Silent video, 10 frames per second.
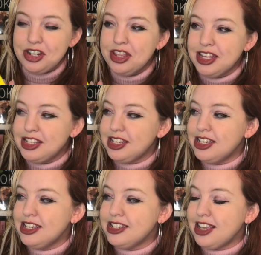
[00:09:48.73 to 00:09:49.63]
This
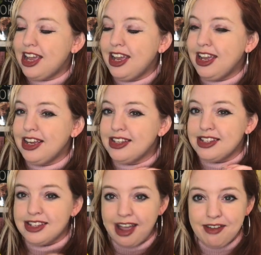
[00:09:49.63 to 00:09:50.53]
is a
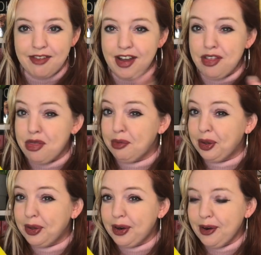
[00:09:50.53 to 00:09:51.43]
sci-fi
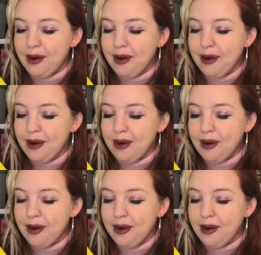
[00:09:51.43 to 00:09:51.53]
thriller.